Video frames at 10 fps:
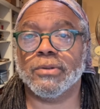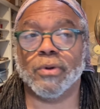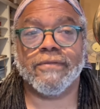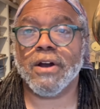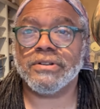
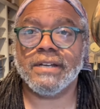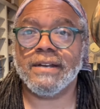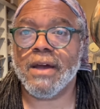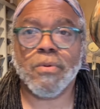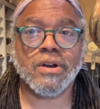24 hour
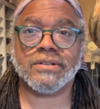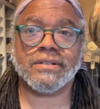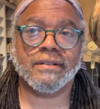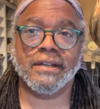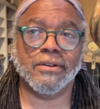sudden now
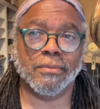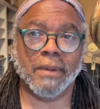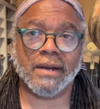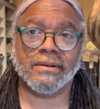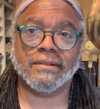works in their
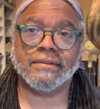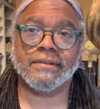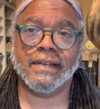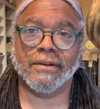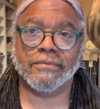model
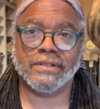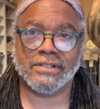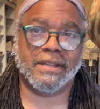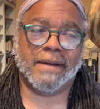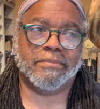you know
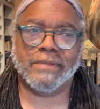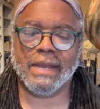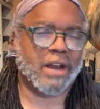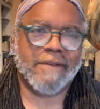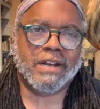to them
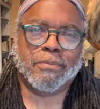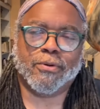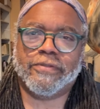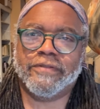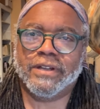they won't have any
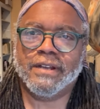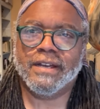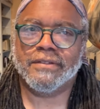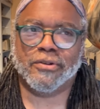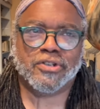proof of it
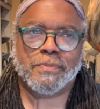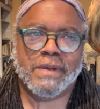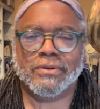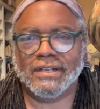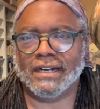they'll just
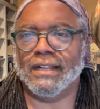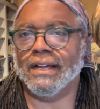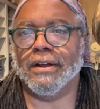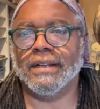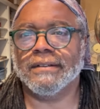be able to
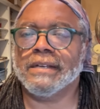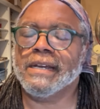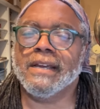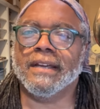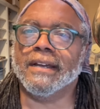declare it
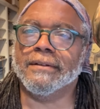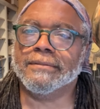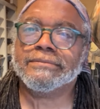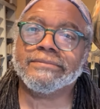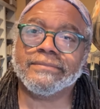you
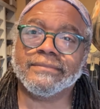know